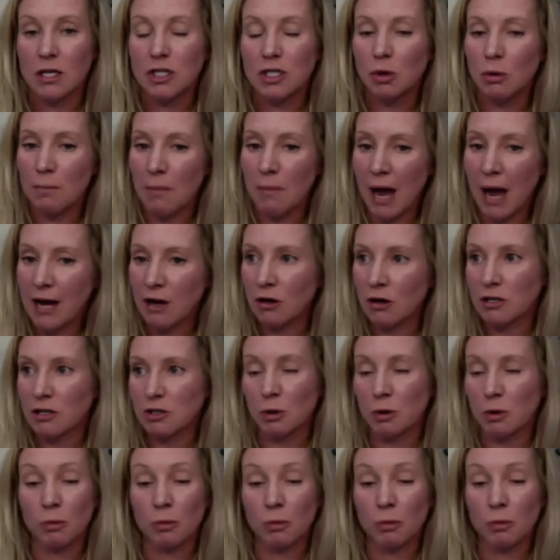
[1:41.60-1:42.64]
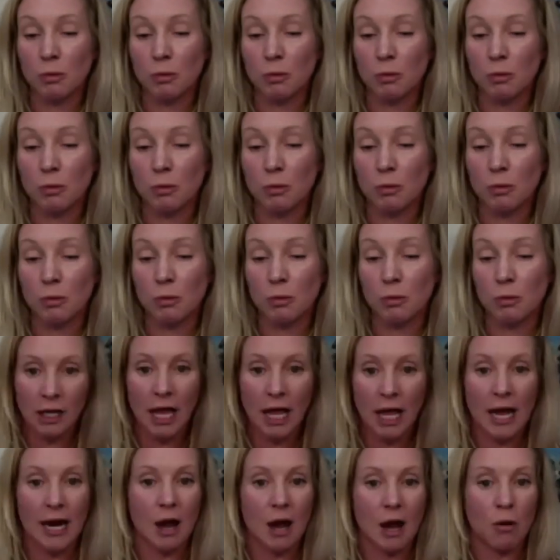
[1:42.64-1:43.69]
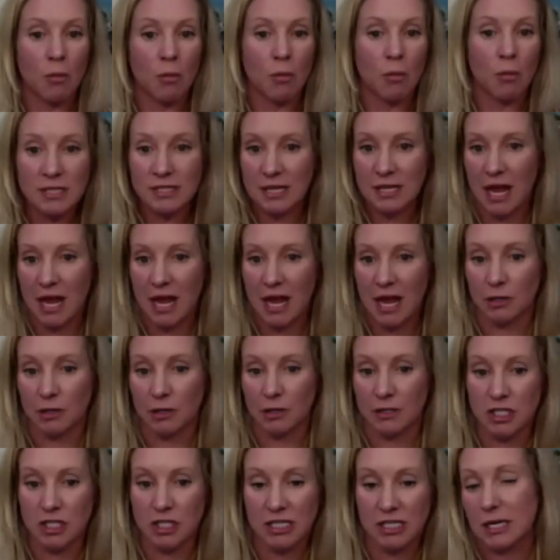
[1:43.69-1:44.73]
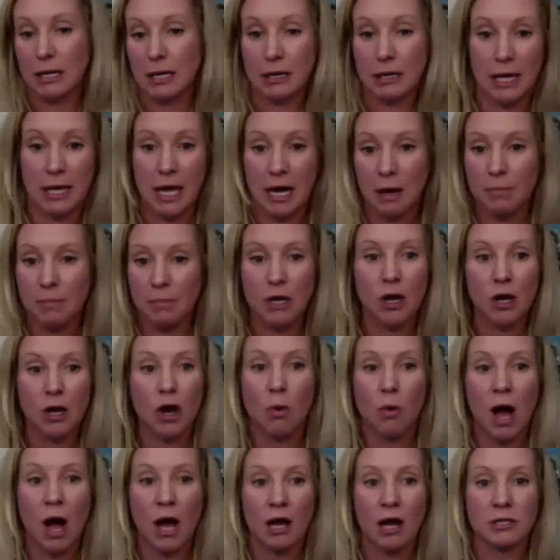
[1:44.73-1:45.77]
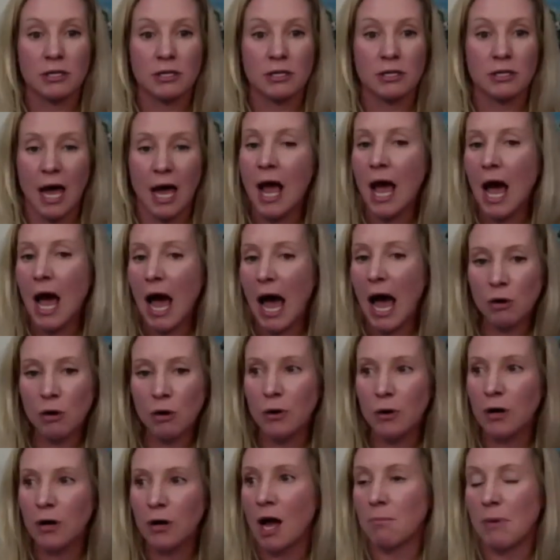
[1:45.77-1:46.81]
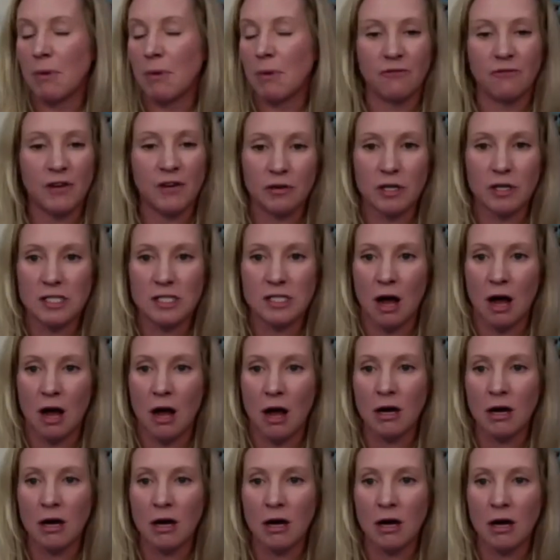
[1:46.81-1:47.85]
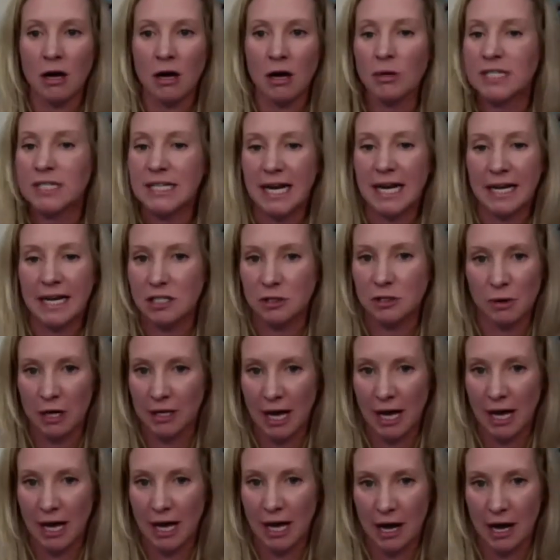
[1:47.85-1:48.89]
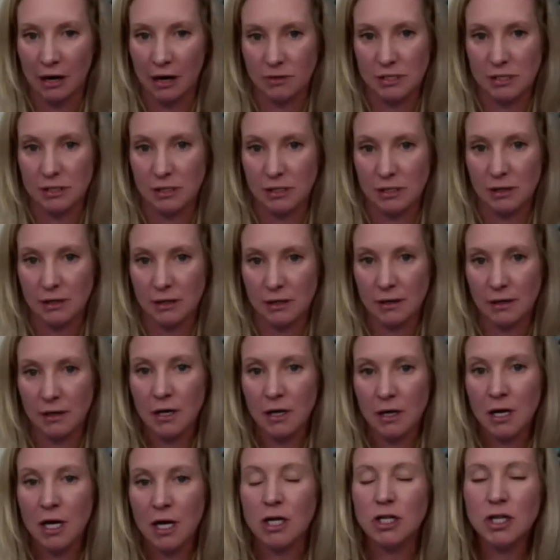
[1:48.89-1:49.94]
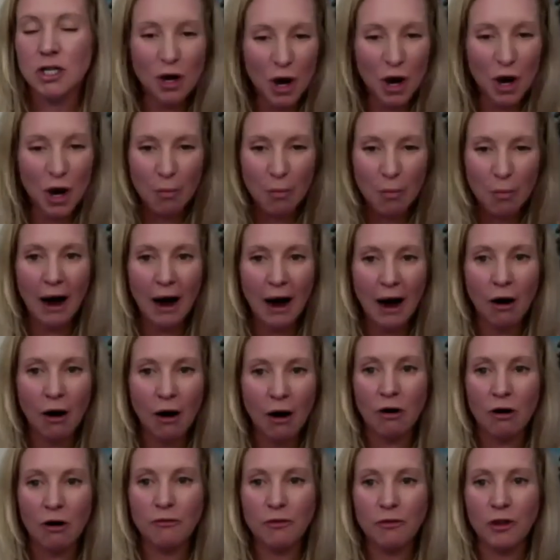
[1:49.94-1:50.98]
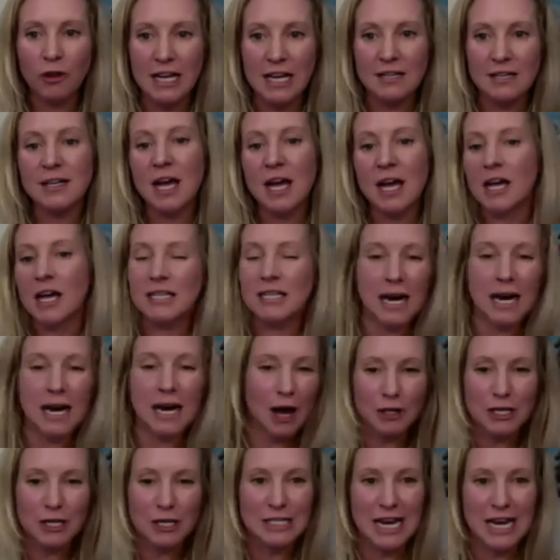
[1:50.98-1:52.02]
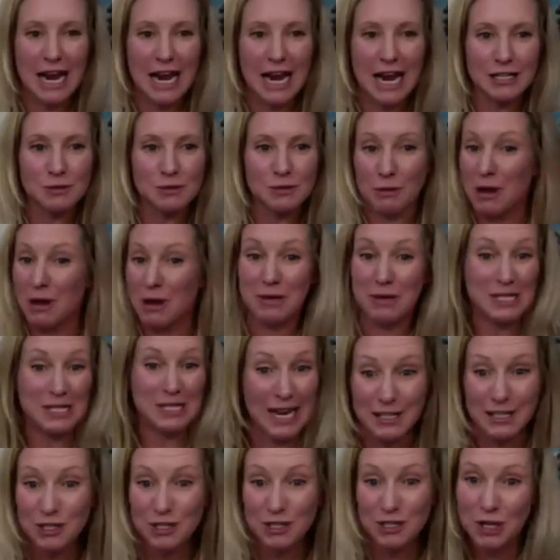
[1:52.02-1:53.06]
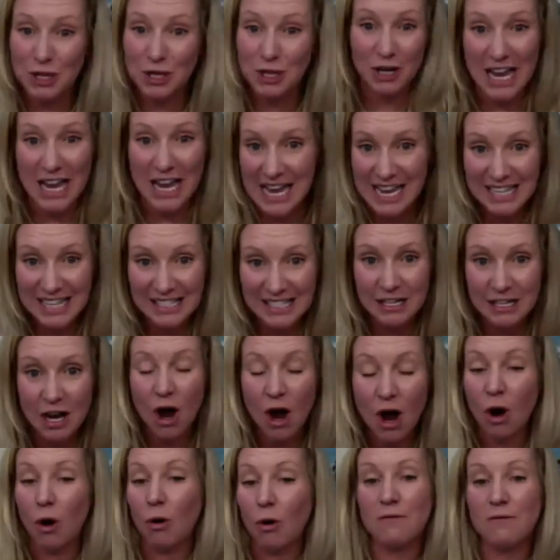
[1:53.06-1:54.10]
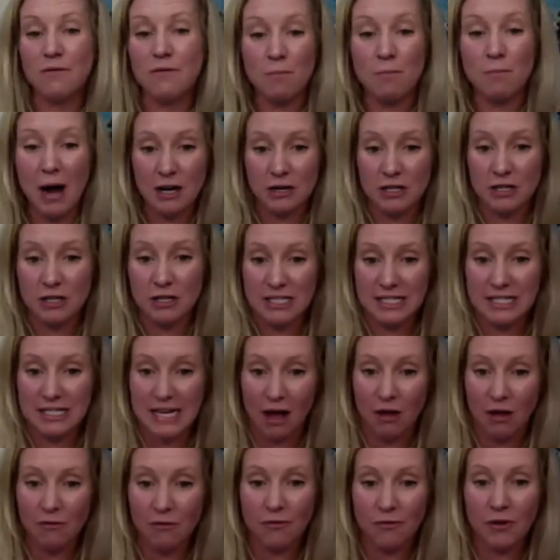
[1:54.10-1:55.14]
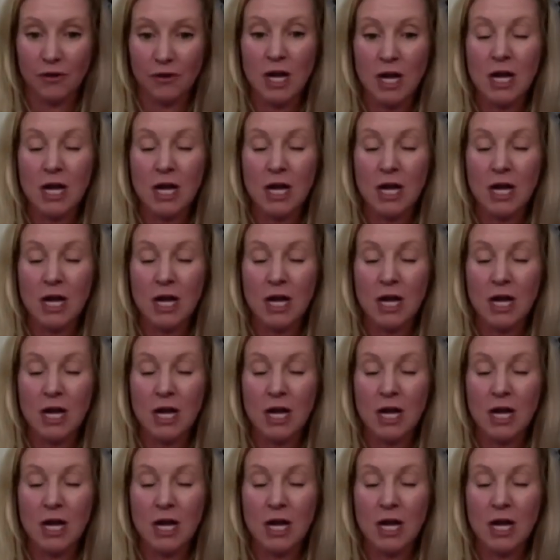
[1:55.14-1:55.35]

So when my girls were really little and I wasn't able to just get up and go walk outside, I would put on my favorite song and I would dance around the house. Do you know how powerful it is to not only dance, but maybe dance with your kids or even by yourself?